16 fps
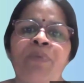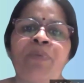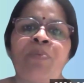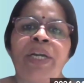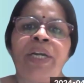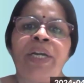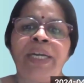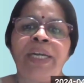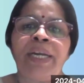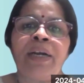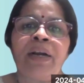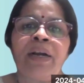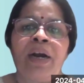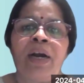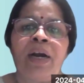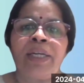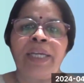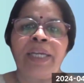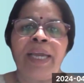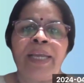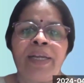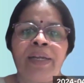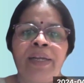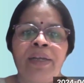monitoring or
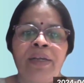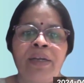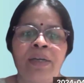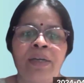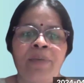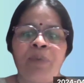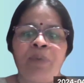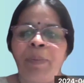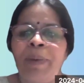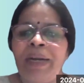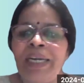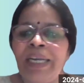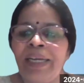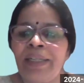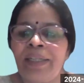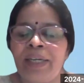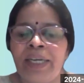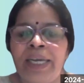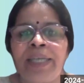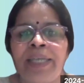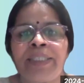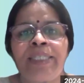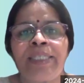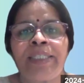caring, implementing in the
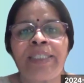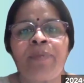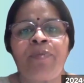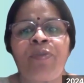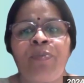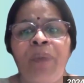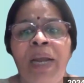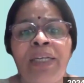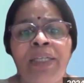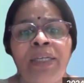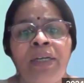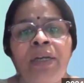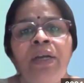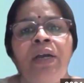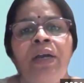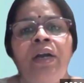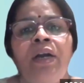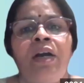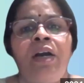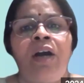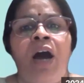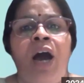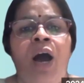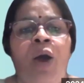care systems. But
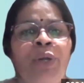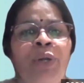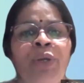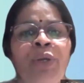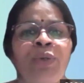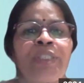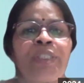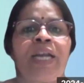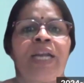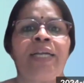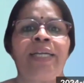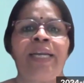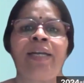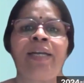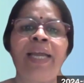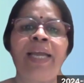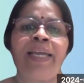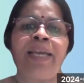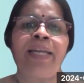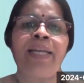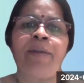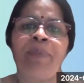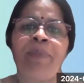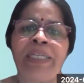how do you start it? Like
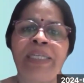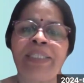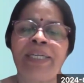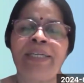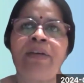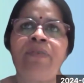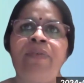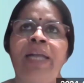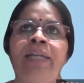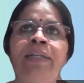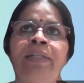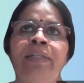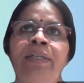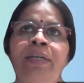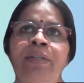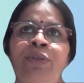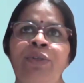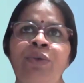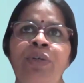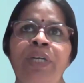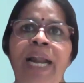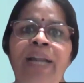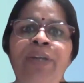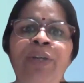an administrator, when the new
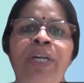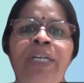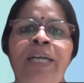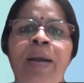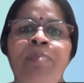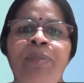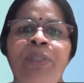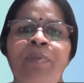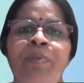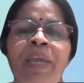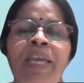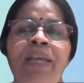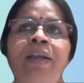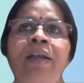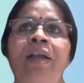graduate comes to me,